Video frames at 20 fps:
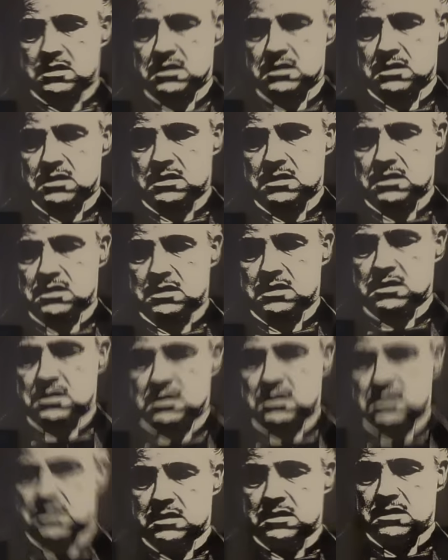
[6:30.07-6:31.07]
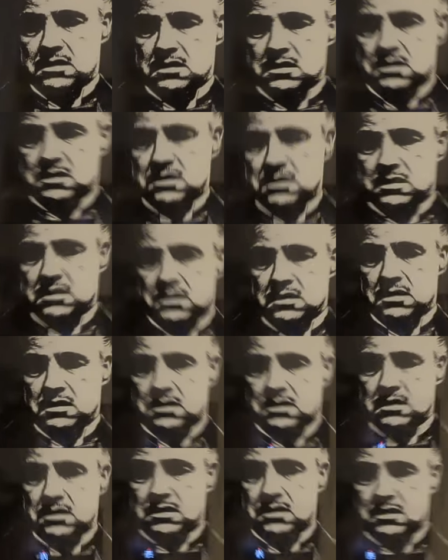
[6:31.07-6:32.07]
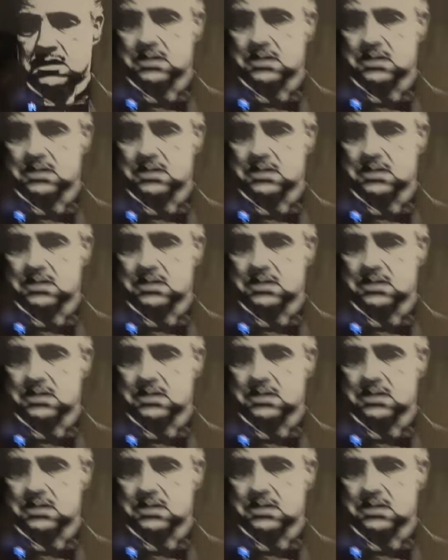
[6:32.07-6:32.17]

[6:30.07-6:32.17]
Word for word: all of history. So this one's a nice one.